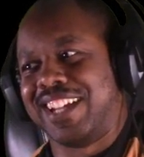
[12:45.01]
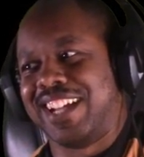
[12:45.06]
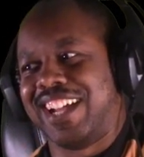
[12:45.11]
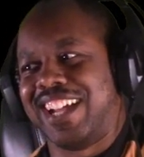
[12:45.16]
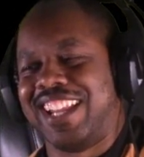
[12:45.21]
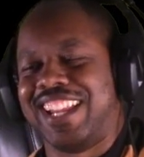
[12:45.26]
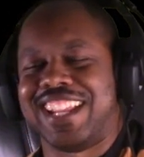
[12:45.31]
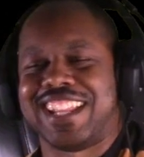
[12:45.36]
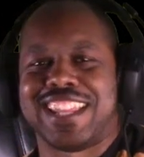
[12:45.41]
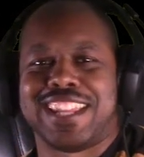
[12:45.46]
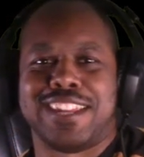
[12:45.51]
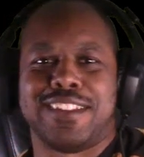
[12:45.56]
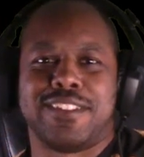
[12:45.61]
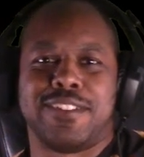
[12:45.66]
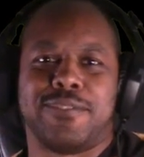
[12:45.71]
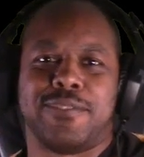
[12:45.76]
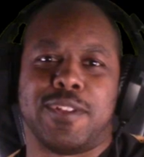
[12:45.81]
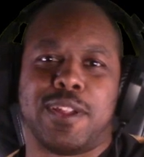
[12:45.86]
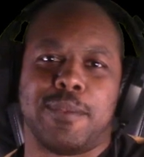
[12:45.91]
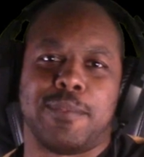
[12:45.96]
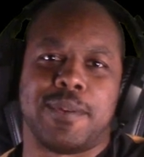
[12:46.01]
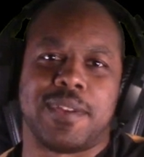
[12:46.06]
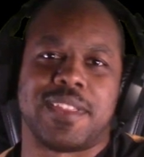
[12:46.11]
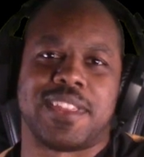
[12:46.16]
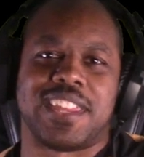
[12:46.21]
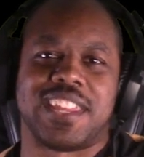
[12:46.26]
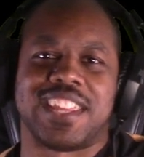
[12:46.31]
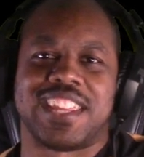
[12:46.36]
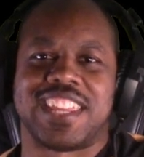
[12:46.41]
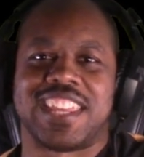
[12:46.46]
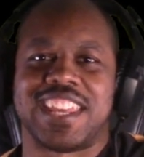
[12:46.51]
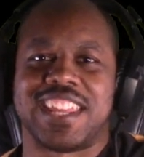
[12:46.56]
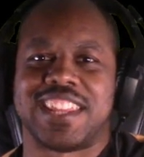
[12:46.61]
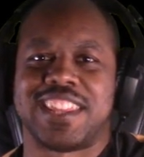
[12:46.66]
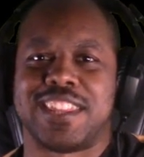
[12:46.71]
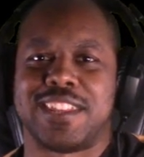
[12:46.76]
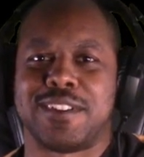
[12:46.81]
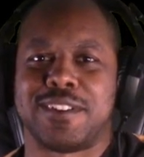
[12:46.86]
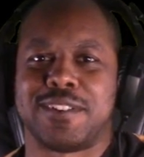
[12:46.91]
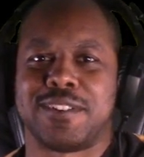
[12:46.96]
I like that the development they get
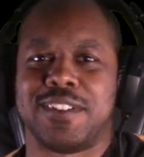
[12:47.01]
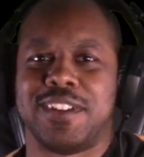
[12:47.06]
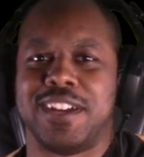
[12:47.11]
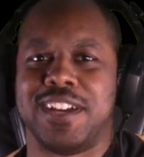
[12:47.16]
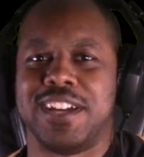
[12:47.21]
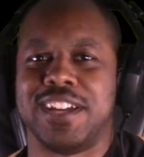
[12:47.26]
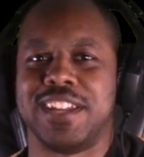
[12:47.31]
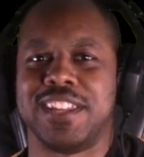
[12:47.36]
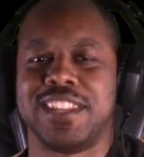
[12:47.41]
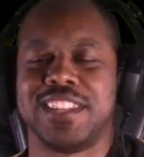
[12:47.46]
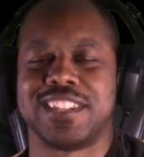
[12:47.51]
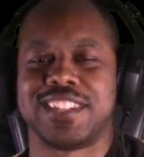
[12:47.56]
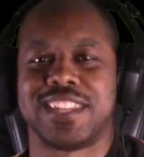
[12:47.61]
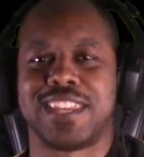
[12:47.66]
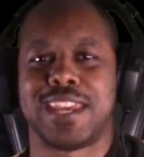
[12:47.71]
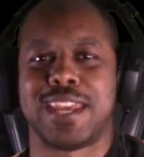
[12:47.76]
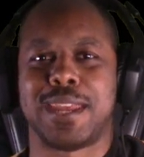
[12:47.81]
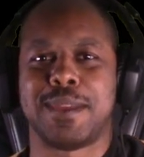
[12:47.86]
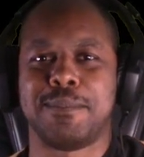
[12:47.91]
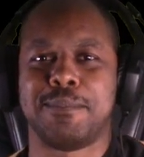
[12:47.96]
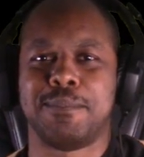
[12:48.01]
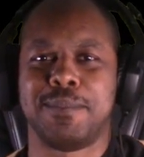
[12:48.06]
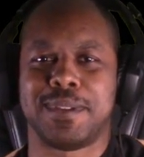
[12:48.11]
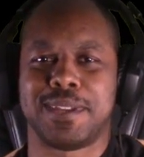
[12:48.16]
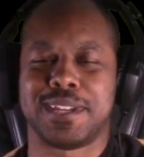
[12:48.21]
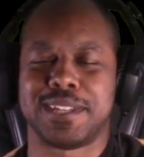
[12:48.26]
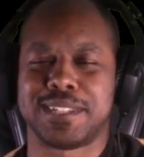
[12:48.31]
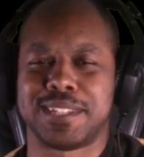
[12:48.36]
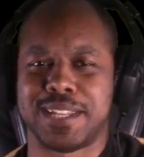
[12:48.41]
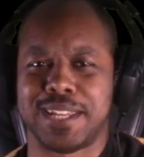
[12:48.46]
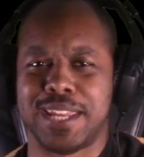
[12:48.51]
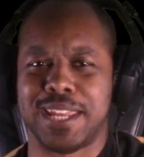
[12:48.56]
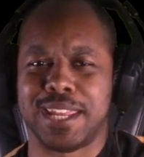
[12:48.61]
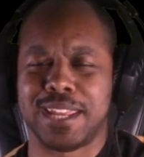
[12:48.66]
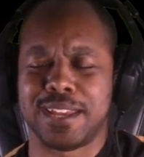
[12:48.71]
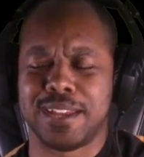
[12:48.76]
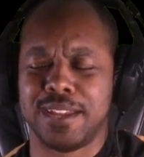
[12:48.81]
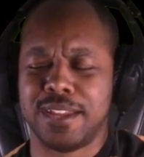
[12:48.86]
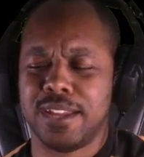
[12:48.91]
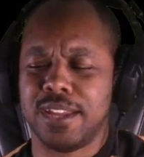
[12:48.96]
there on this game because, like,
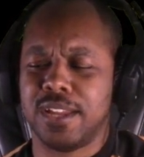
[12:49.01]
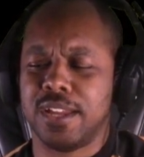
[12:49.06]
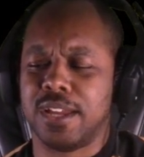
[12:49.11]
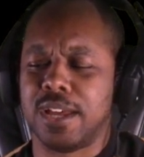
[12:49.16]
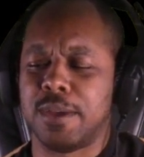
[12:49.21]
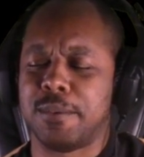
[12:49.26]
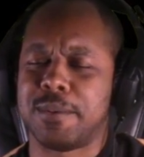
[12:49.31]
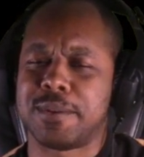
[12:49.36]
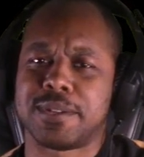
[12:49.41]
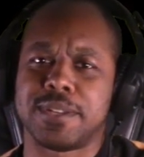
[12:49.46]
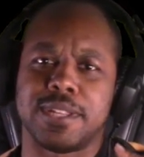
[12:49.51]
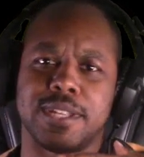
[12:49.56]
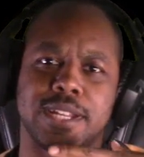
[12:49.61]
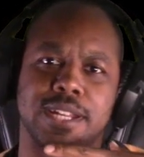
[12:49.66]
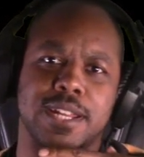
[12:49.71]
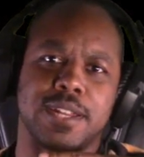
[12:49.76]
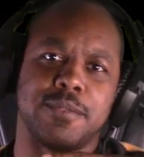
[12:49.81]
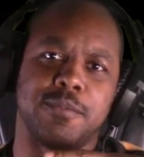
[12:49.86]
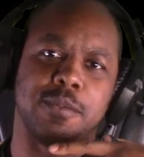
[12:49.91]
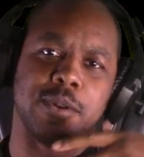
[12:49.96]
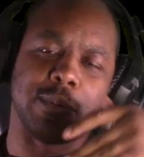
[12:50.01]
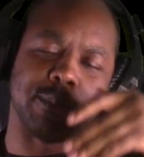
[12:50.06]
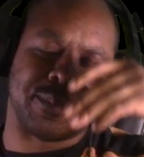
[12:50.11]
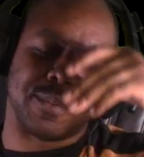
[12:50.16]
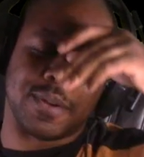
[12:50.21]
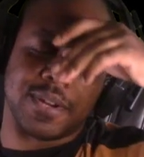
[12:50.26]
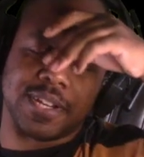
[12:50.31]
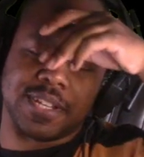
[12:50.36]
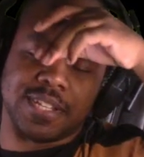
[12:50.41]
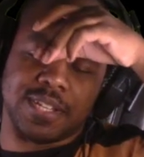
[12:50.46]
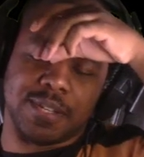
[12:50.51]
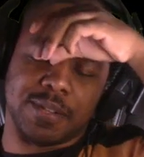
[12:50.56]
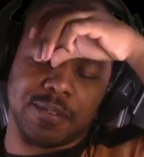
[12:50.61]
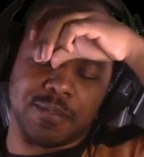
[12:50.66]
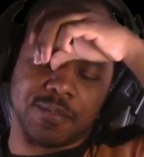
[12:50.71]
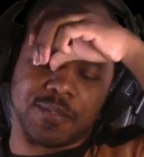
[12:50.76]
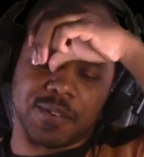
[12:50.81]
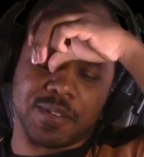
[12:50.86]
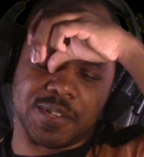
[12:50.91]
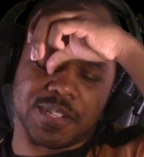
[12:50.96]
originally on the 1.2
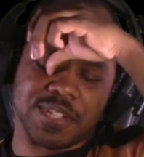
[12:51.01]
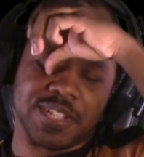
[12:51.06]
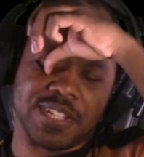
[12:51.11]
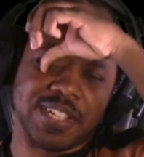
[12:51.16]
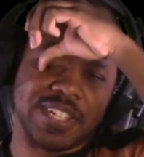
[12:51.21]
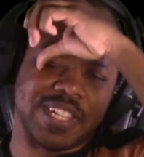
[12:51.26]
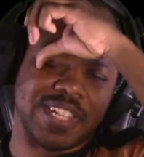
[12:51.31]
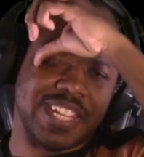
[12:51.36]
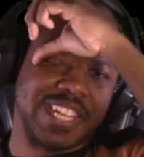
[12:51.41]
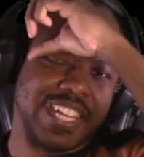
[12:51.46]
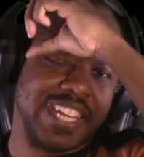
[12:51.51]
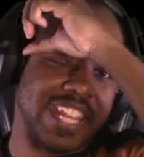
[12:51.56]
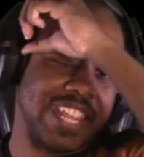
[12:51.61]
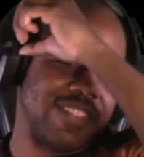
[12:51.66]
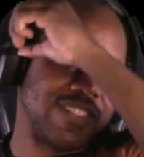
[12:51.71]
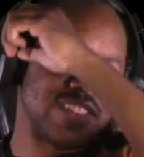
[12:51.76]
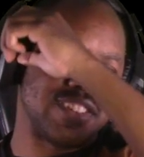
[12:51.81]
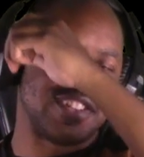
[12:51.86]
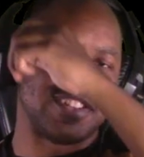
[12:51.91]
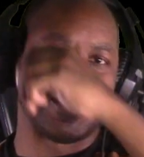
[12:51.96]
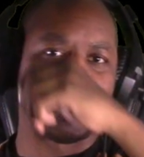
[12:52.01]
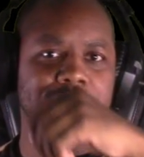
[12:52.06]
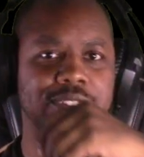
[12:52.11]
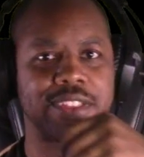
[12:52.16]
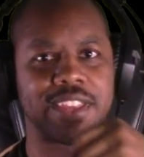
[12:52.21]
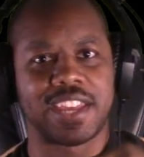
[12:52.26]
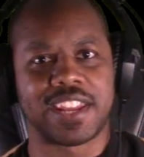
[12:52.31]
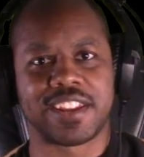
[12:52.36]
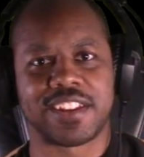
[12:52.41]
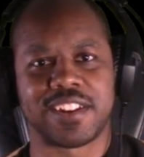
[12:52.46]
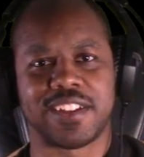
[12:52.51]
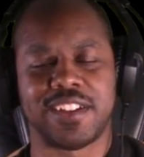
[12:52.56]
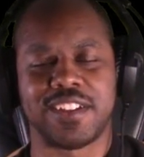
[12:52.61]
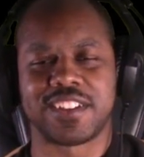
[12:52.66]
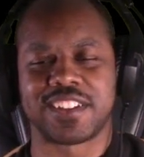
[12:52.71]
version, they didn't even show that at all.